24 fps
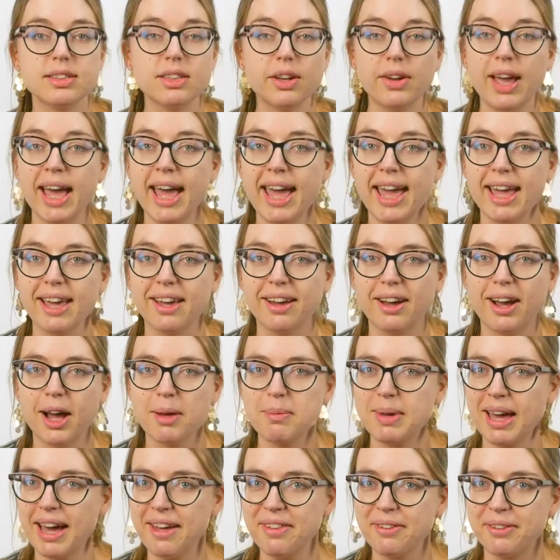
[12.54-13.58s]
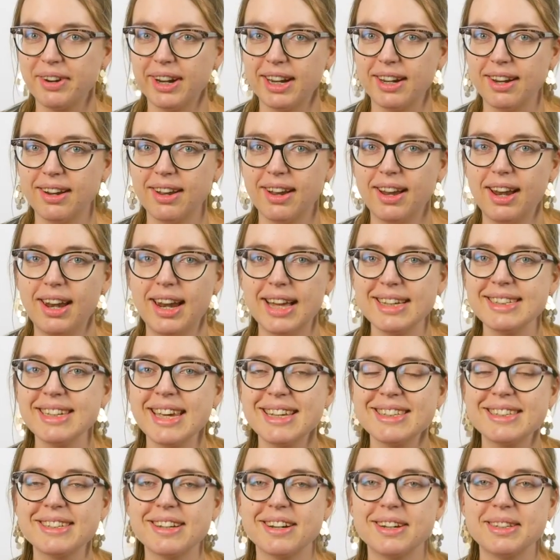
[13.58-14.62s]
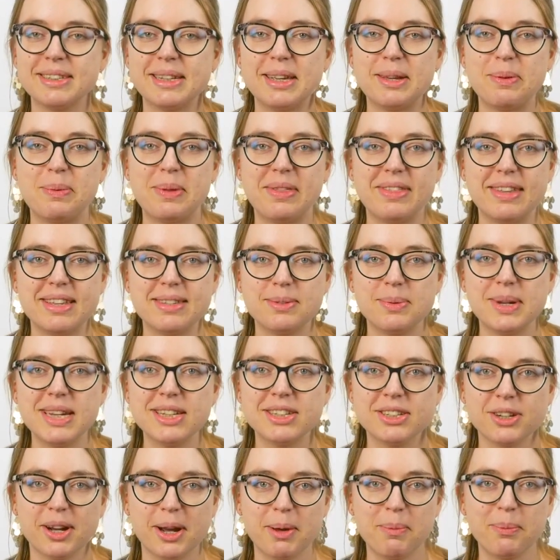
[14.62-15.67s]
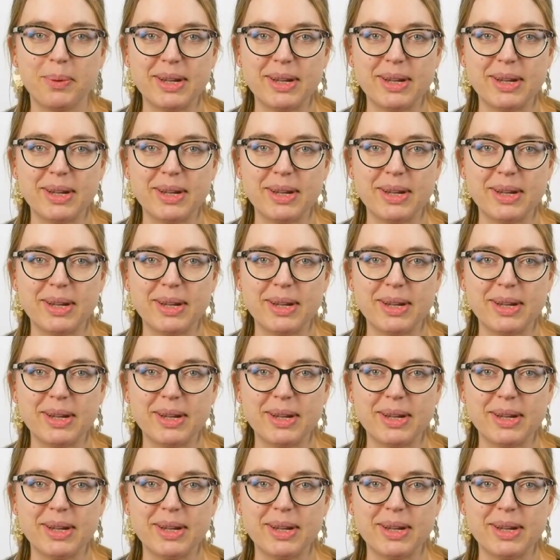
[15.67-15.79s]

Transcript: So, hey, I'm Catherine. Let's get started with this week's Giant